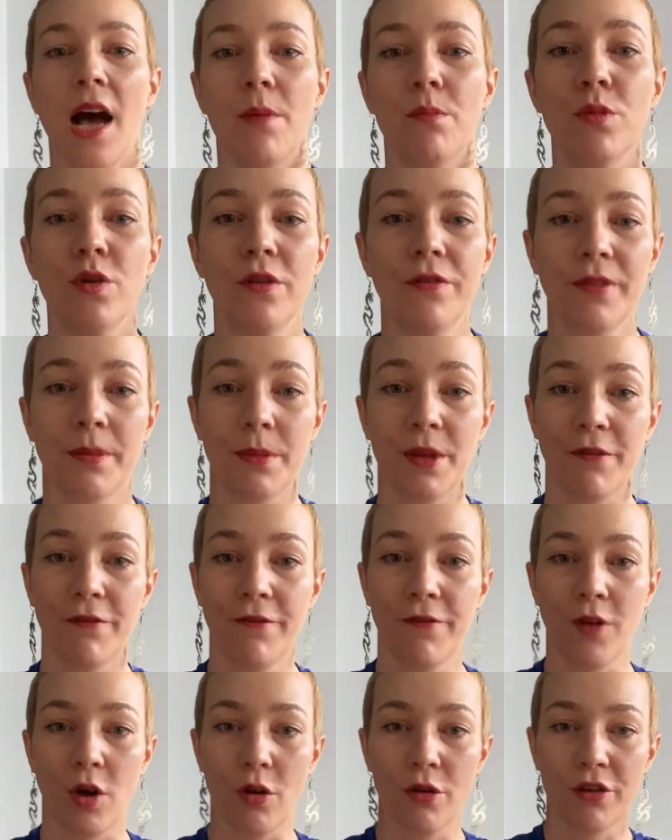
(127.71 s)
move from the
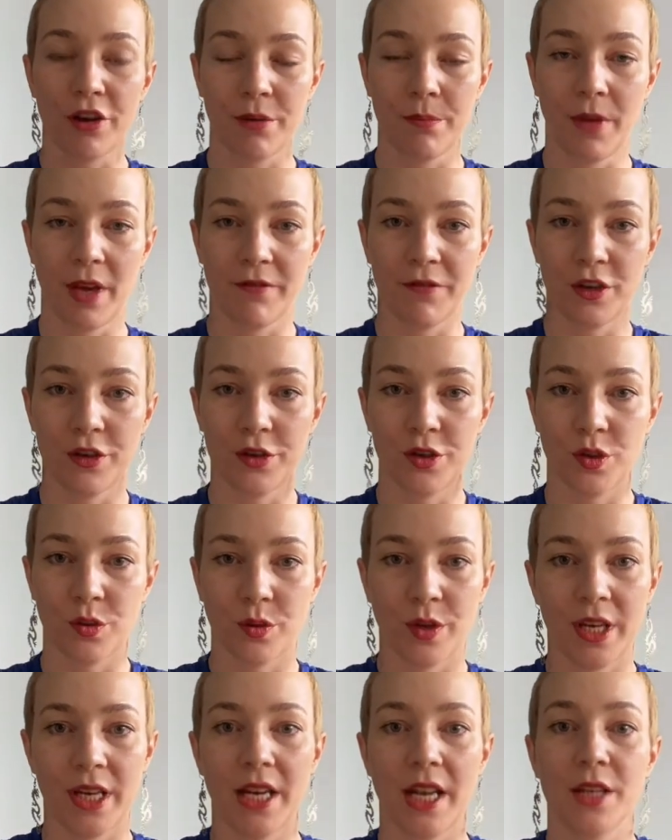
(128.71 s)
fulcrum of your
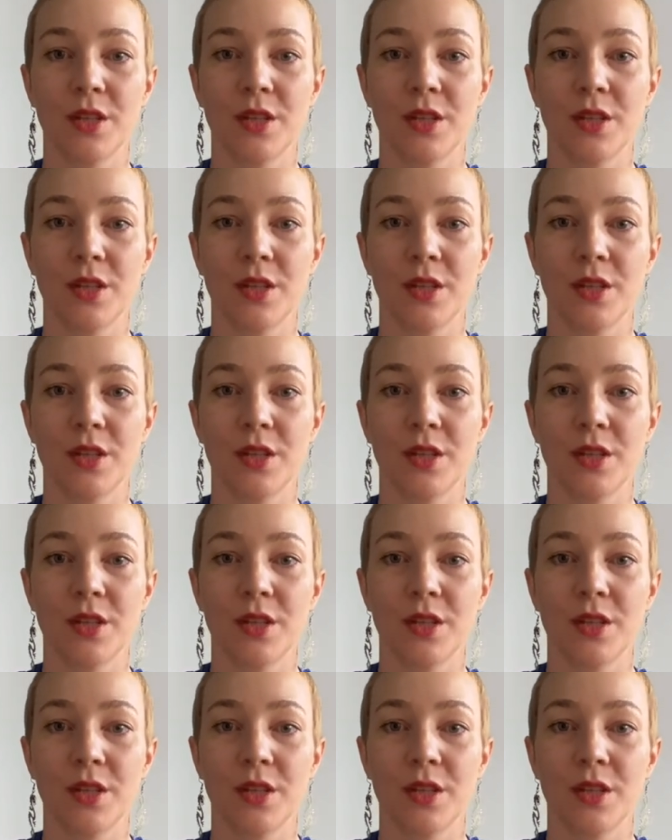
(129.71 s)
joint